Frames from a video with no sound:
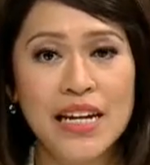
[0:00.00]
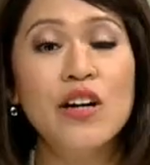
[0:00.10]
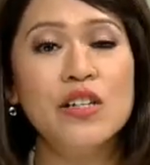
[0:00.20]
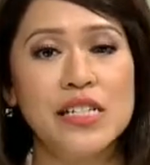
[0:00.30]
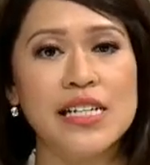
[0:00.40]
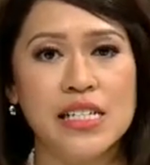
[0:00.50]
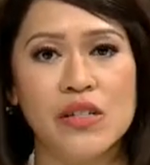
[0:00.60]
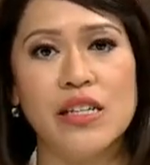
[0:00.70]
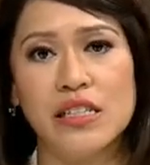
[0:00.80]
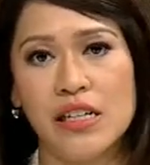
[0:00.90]
looked
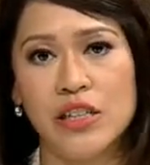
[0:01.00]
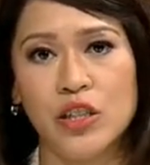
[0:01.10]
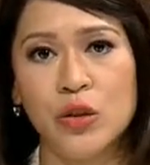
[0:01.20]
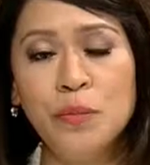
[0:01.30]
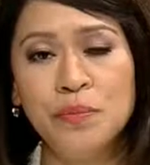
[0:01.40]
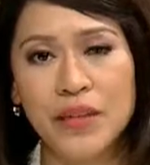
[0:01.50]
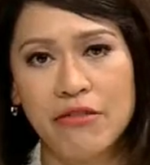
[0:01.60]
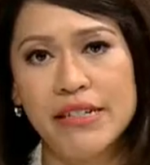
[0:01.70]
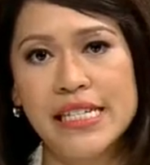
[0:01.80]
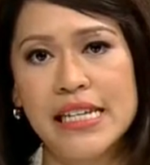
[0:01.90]
into this issue
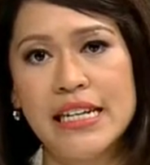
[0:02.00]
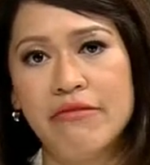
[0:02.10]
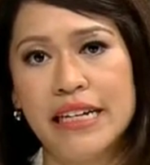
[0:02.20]
and recently